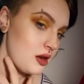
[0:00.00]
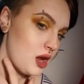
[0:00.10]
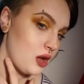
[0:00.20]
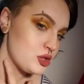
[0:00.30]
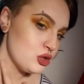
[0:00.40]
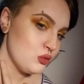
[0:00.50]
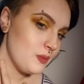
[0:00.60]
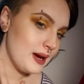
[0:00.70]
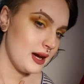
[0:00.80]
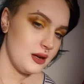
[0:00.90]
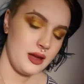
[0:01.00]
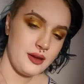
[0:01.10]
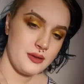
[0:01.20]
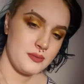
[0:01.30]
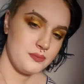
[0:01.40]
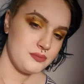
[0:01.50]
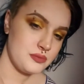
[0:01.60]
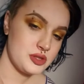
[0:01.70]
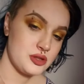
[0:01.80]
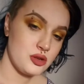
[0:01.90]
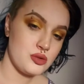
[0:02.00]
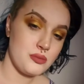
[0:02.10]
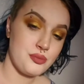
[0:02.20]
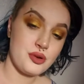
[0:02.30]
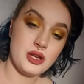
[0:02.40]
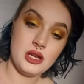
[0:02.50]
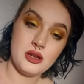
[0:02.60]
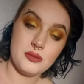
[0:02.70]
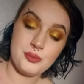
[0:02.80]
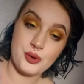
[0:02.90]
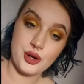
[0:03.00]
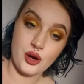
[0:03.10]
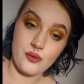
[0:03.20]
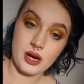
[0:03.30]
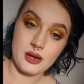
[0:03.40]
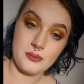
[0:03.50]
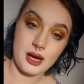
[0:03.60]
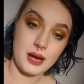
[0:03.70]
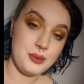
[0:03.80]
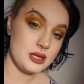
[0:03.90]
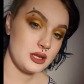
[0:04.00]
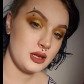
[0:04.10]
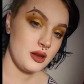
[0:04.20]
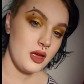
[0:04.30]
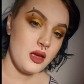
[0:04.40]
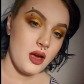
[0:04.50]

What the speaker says: Not too bad, and still doing pretty alright in my opinion.